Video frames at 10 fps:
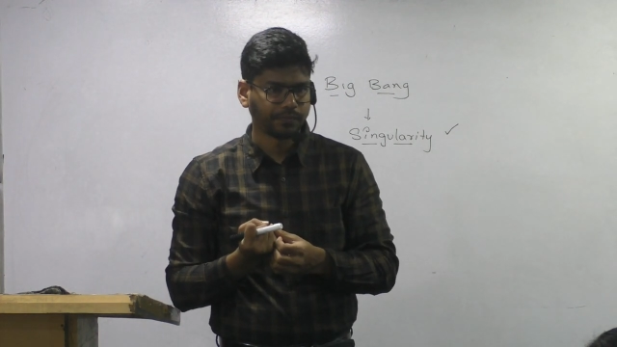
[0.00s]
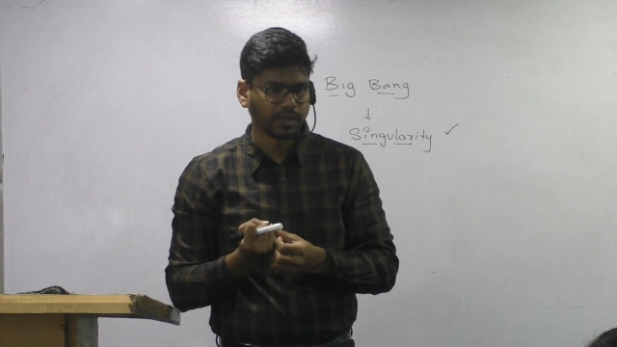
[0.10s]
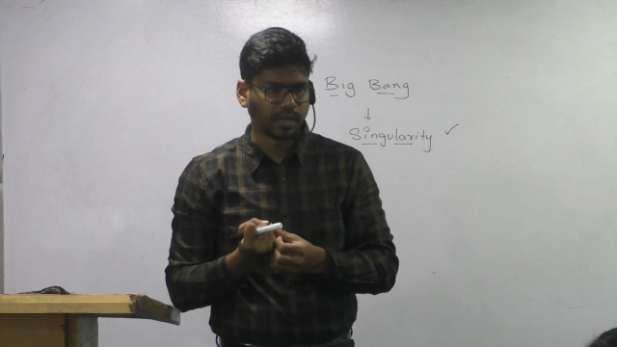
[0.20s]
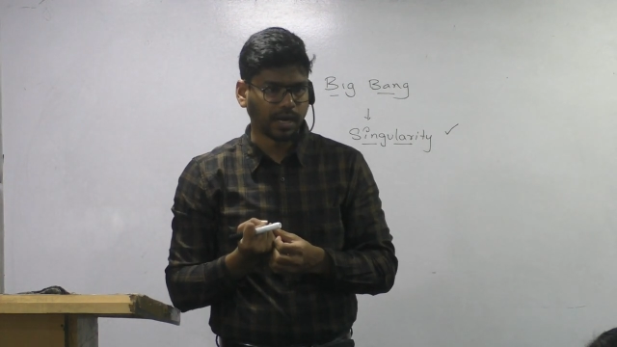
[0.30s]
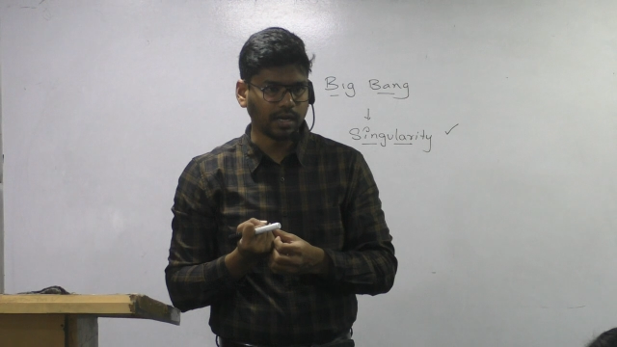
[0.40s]

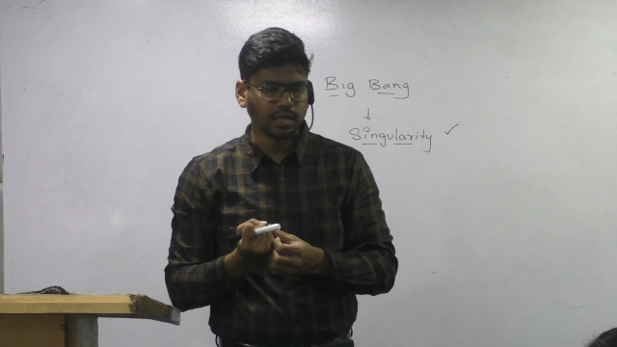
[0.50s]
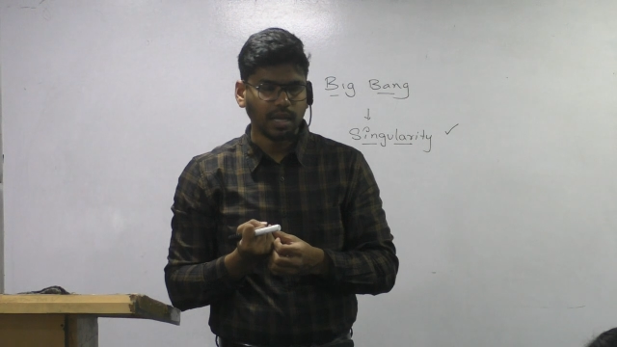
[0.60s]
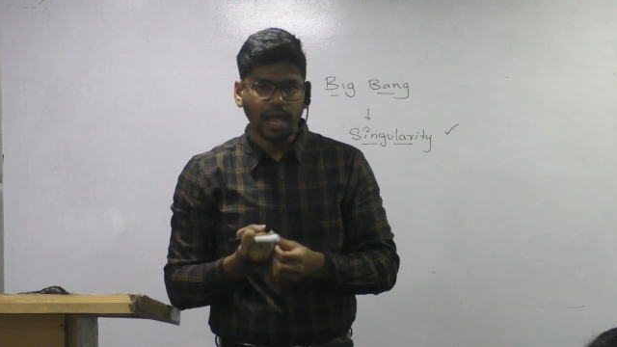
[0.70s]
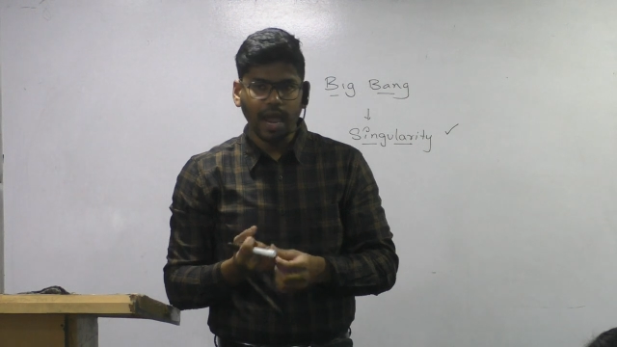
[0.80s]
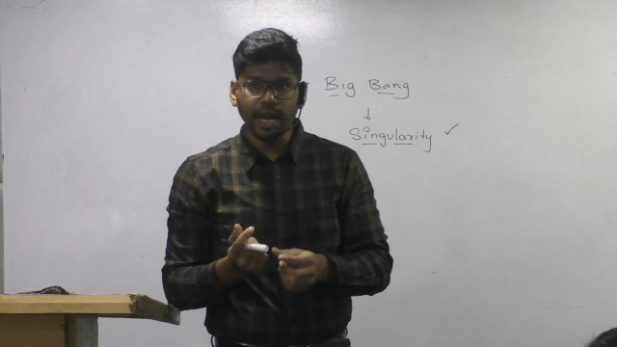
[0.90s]
right?
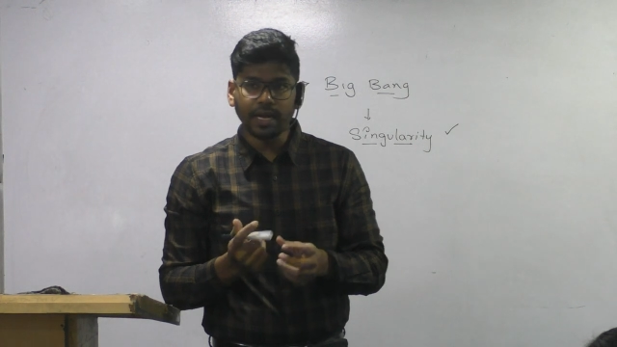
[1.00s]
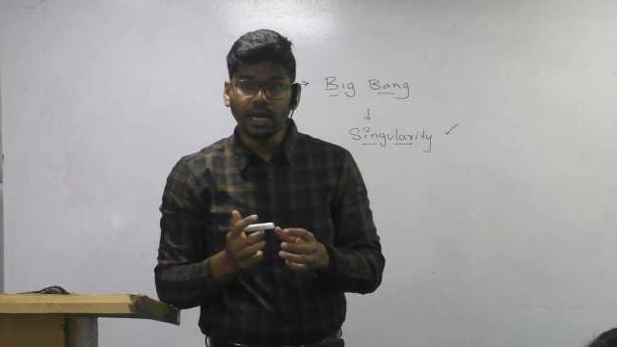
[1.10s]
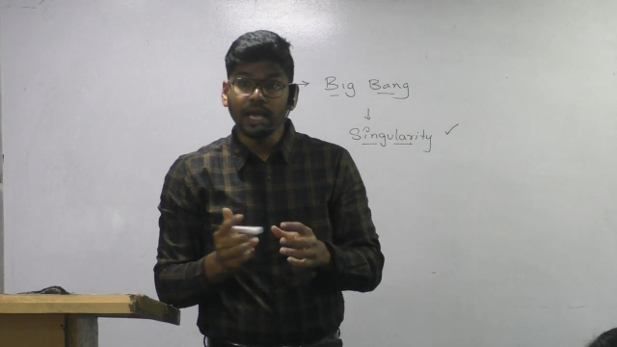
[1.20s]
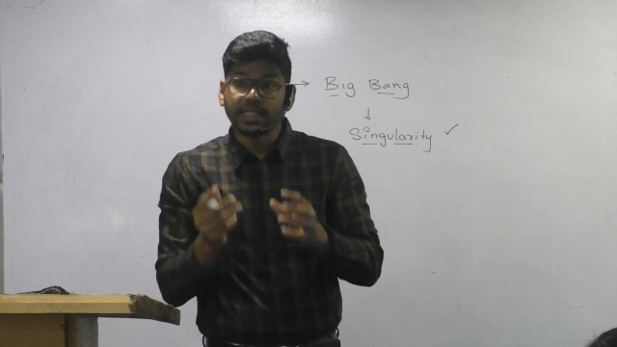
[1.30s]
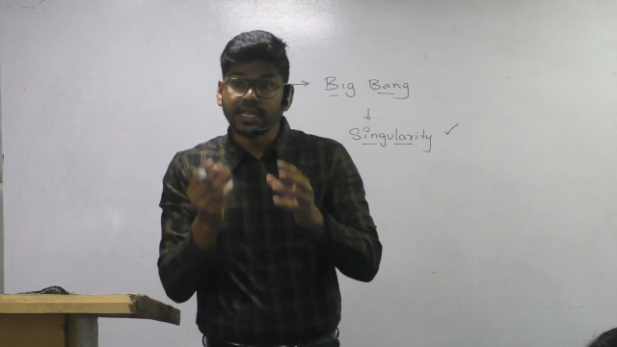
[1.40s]
And
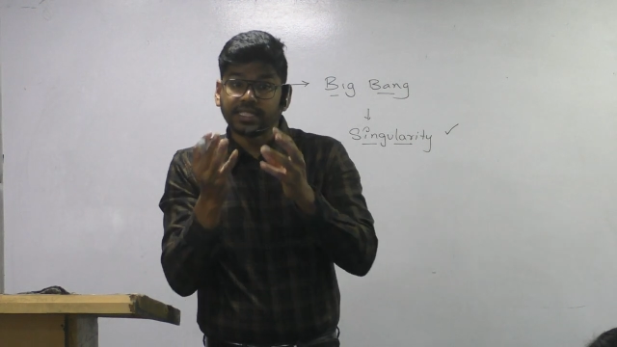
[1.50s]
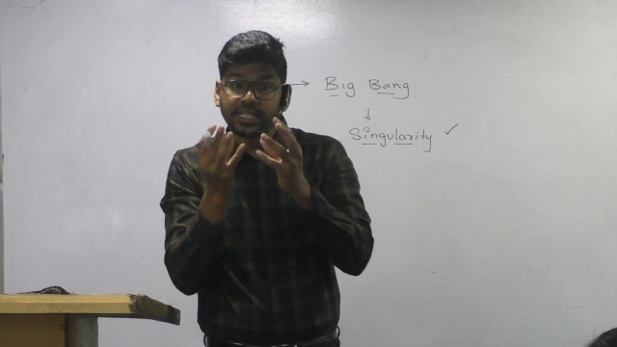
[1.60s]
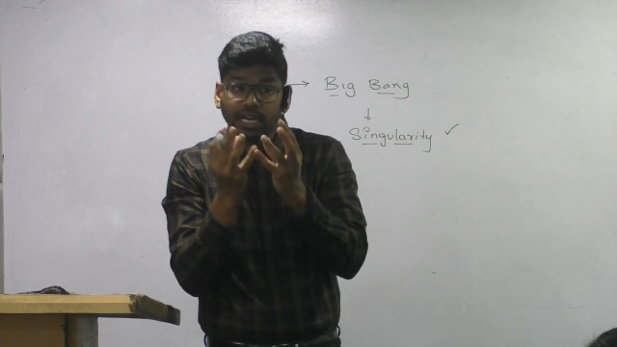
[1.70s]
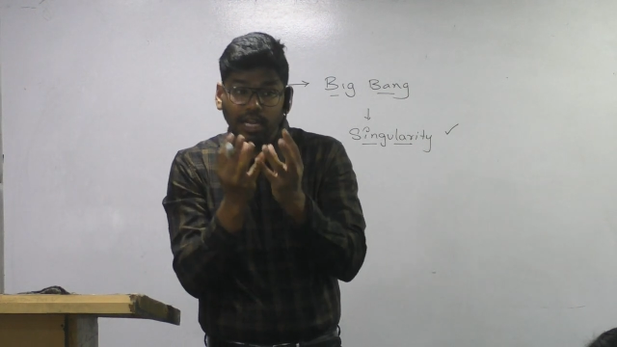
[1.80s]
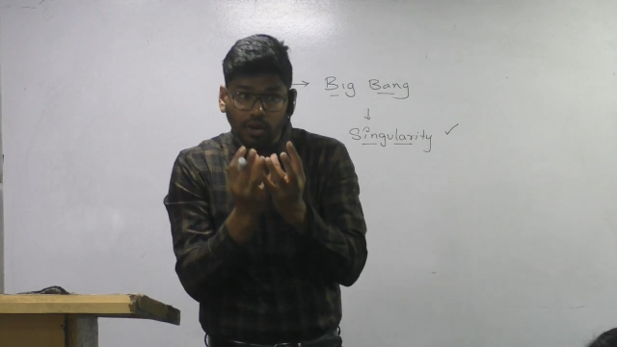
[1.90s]
the
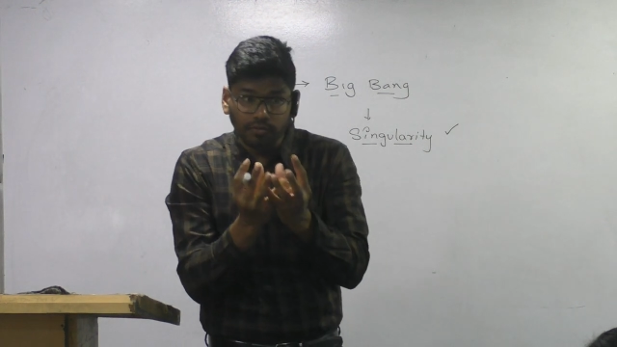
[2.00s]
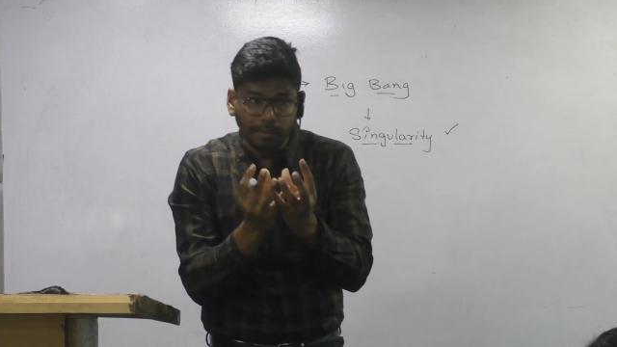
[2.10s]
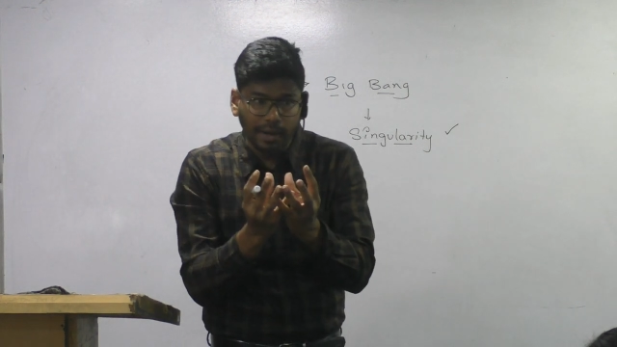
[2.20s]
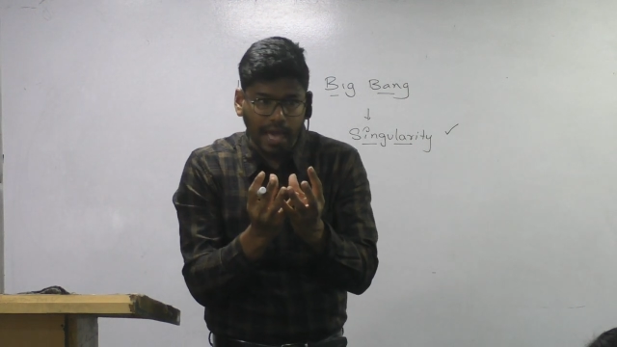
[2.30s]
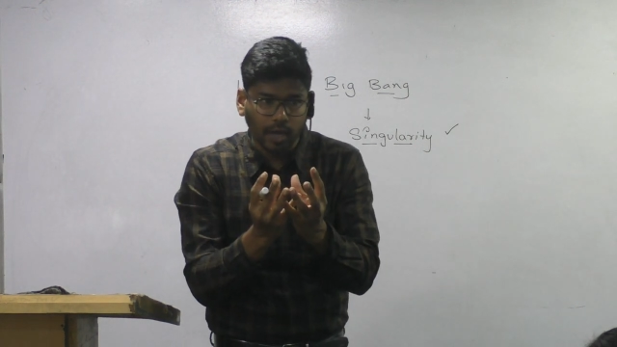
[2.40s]
center of the
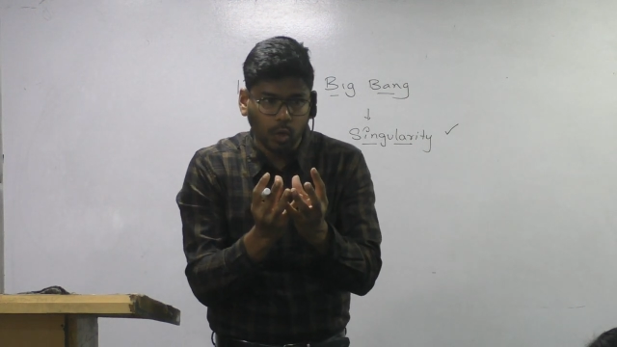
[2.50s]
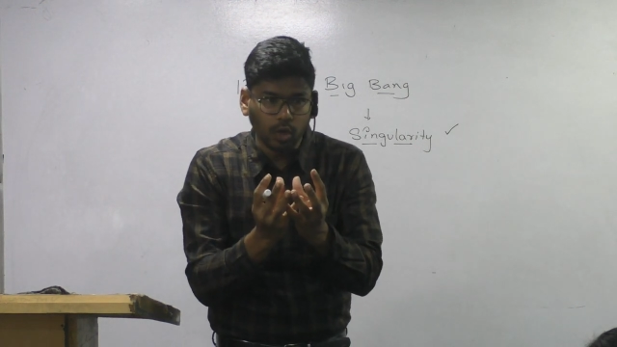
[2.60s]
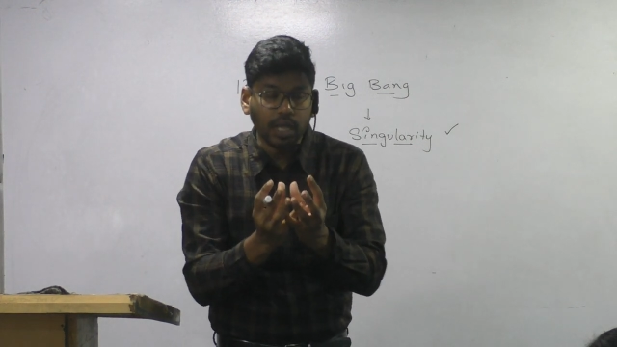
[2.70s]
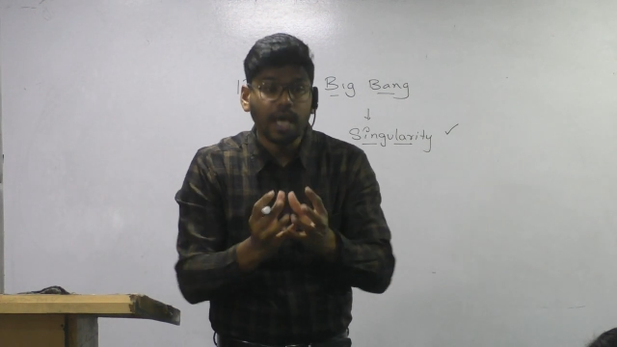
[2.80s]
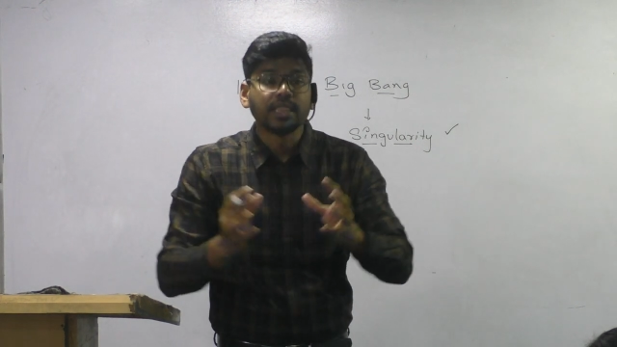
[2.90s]
black hole,